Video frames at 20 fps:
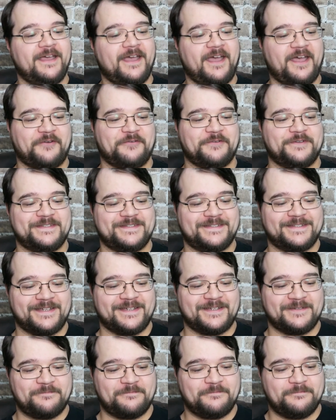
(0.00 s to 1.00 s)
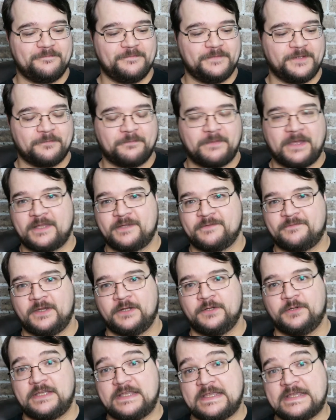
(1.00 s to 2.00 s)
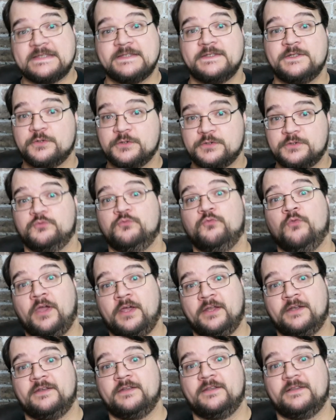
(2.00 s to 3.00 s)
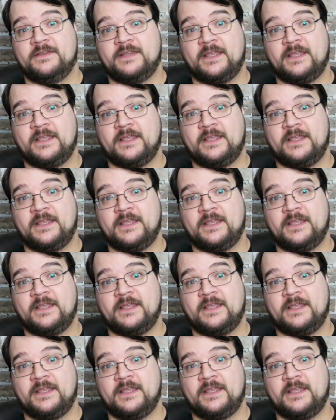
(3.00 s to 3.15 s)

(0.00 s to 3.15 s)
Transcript: How is you know, Pathfinder easier to run